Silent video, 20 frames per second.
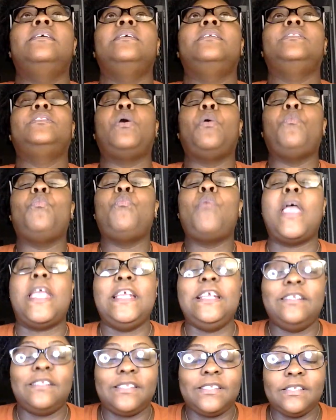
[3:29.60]

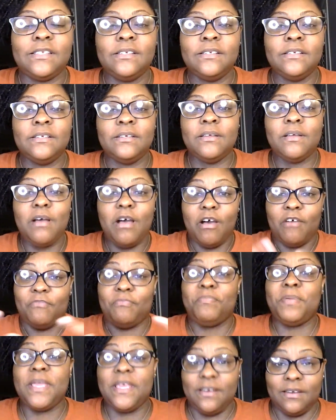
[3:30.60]
weight of
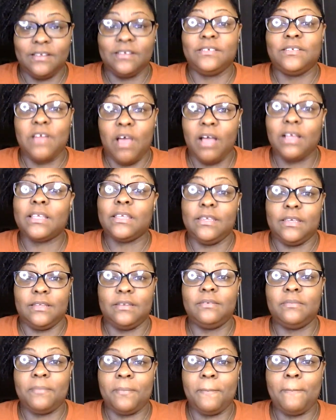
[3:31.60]
being a
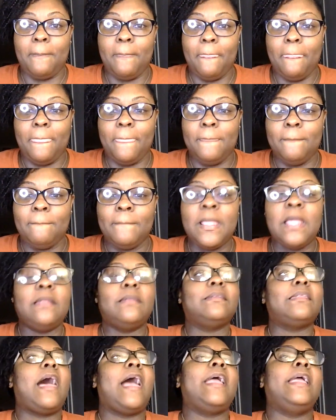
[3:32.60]
Duncan,
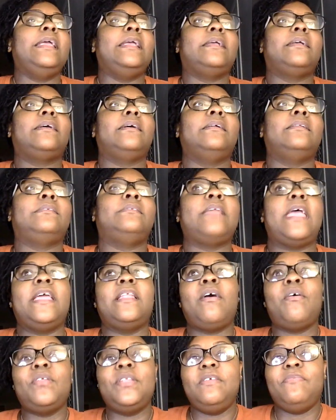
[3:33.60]
like, they
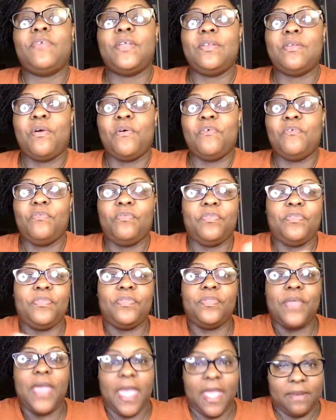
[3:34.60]
don't even know
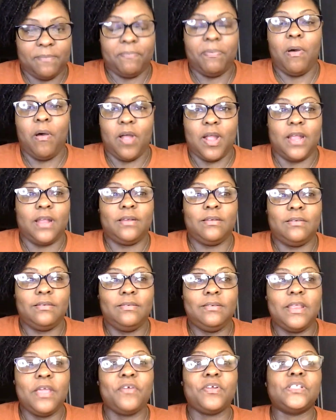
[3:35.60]
that part.
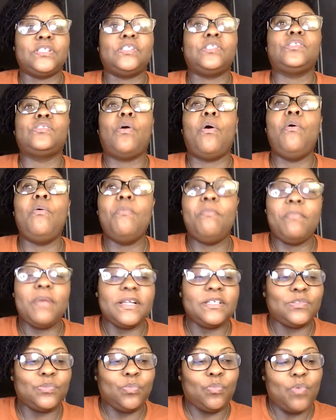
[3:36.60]
There is so
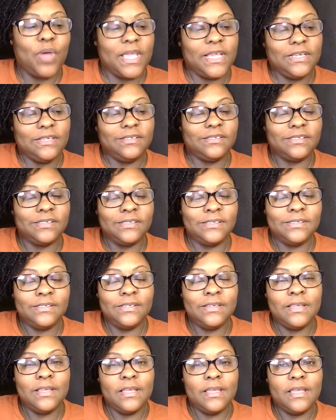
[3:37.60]
much weight
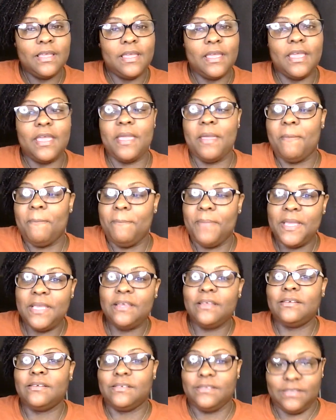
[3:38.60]
in
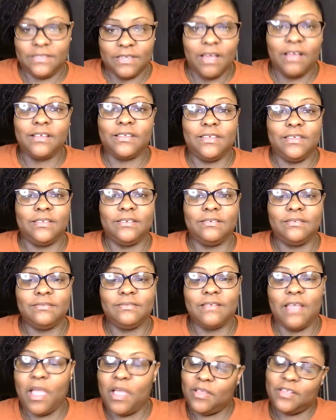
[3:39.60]
being a Duncan.
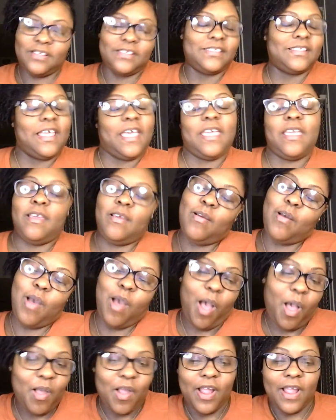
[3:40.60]
I was like,
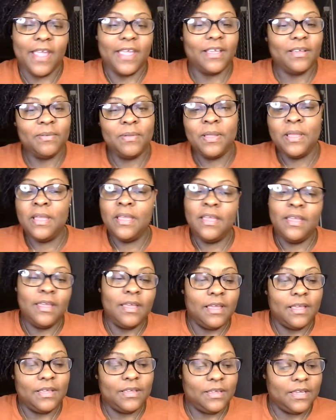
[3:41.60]
all right,
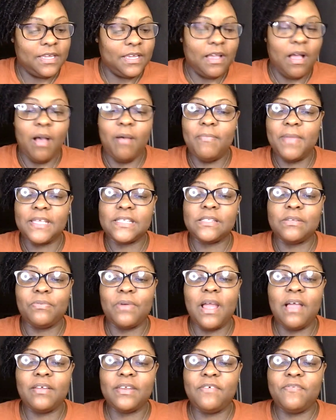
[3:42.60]
he gonna mess
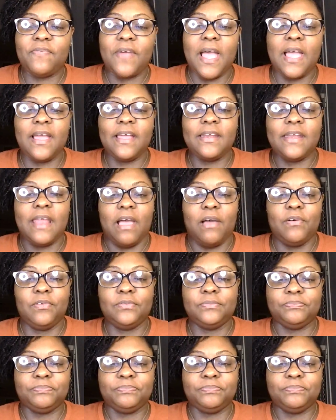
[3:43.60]
around and find out.